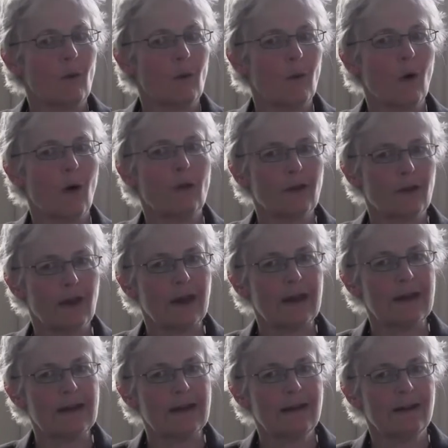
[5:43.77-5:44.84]
what
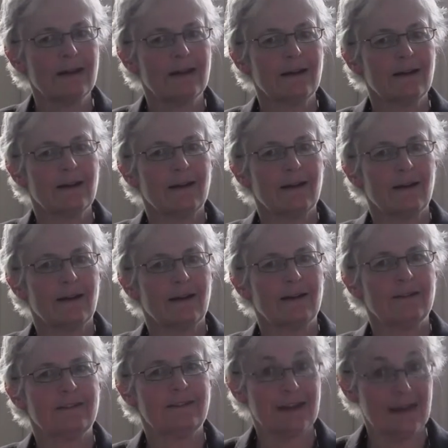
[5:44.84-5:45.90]
they
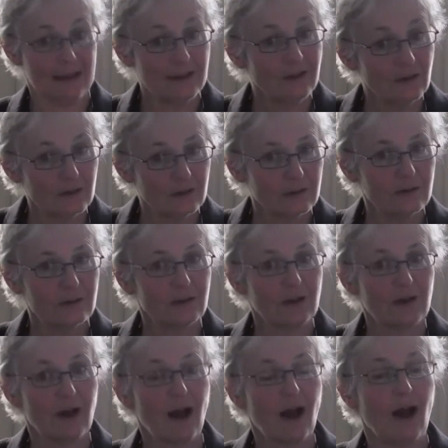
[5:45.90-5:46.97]
did
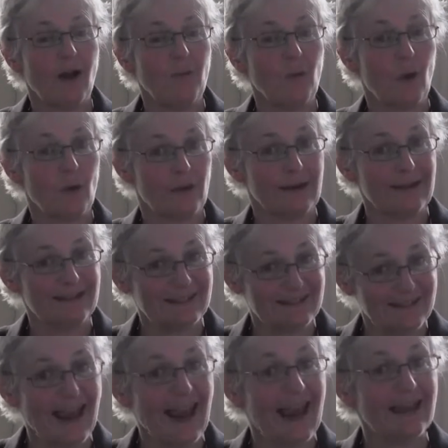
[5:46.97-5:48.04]
and what they
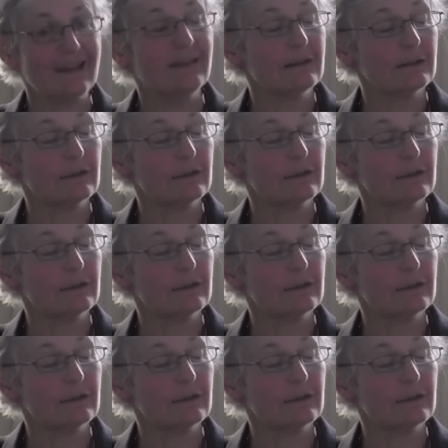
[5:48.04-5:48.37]
said